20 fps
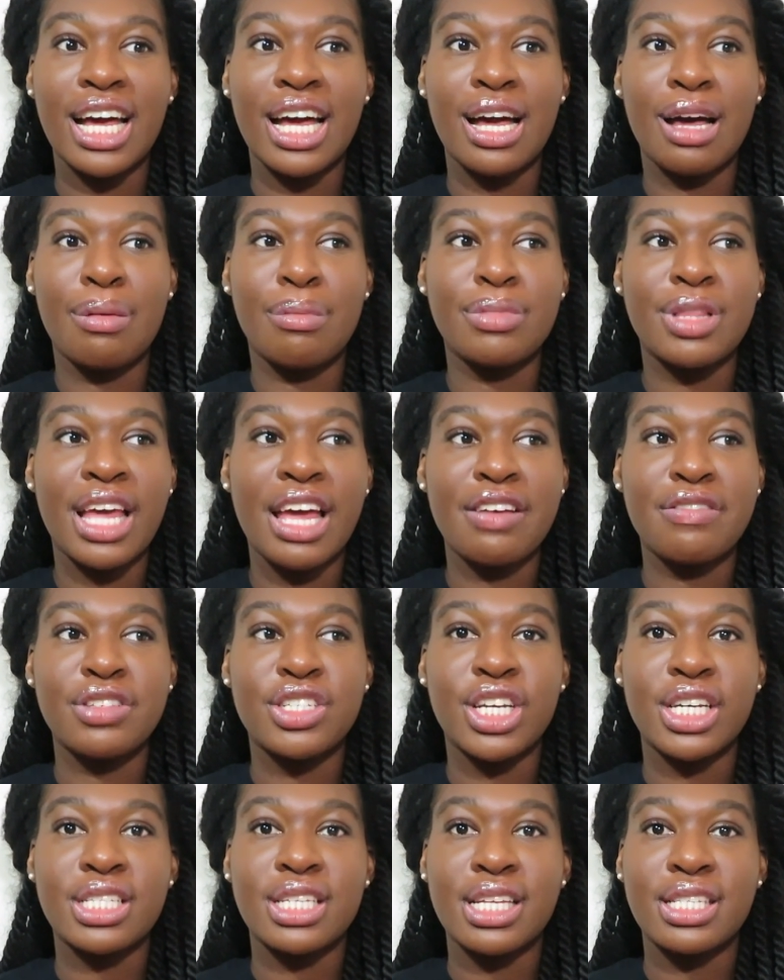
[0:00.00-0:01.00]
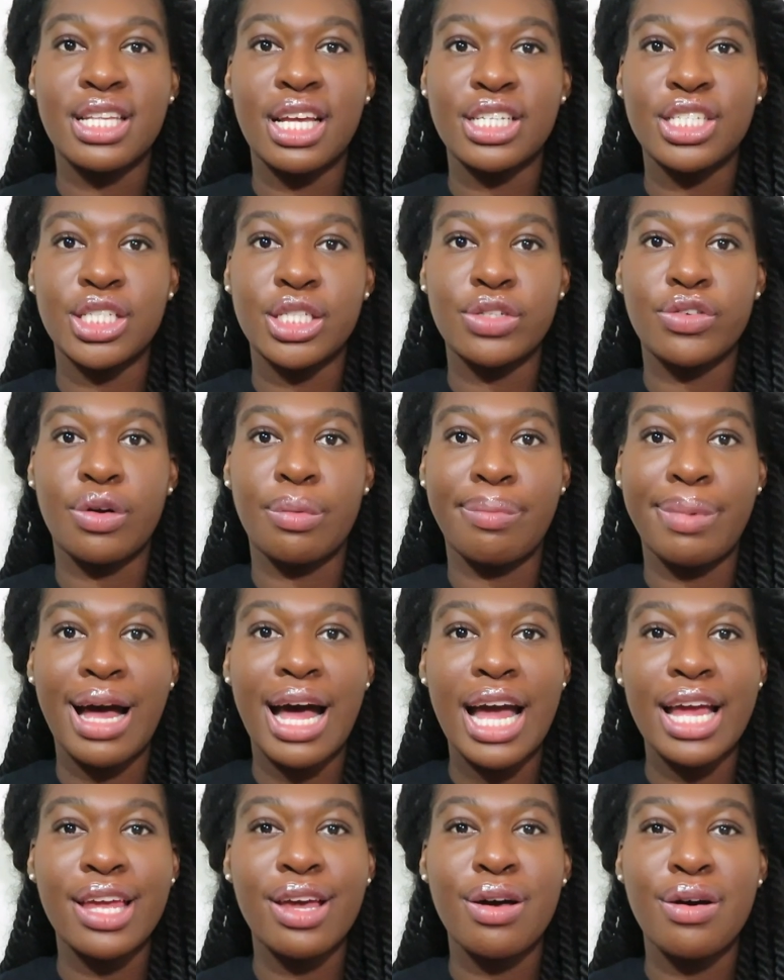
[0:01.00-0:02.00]
Um, they have GSS sessions for
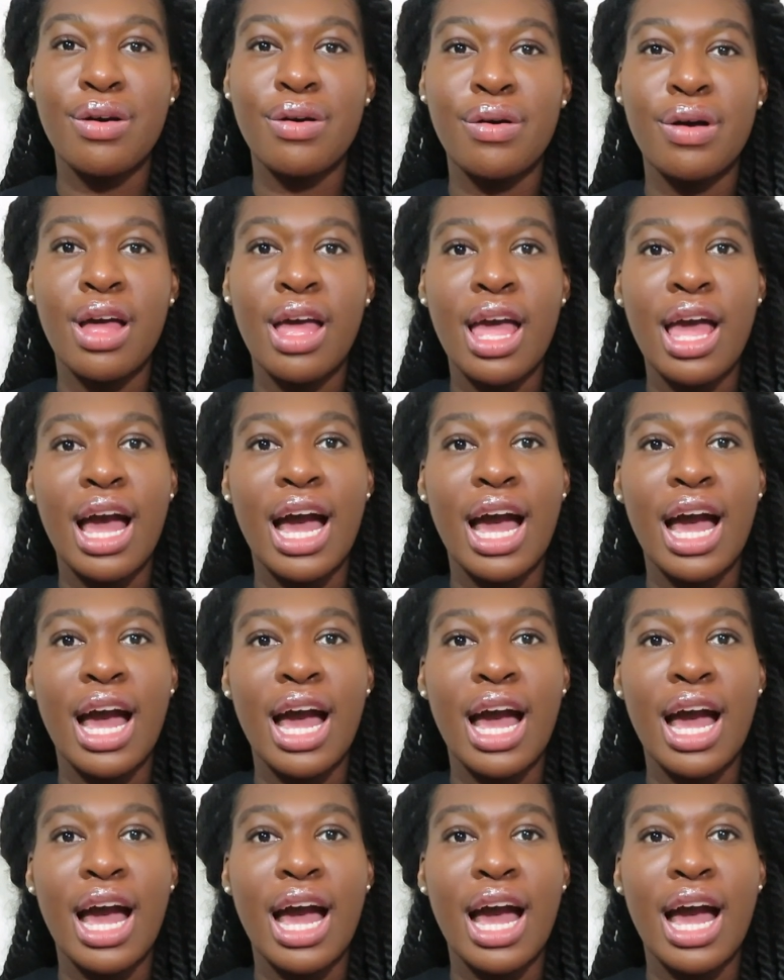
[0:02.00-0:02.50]
bio.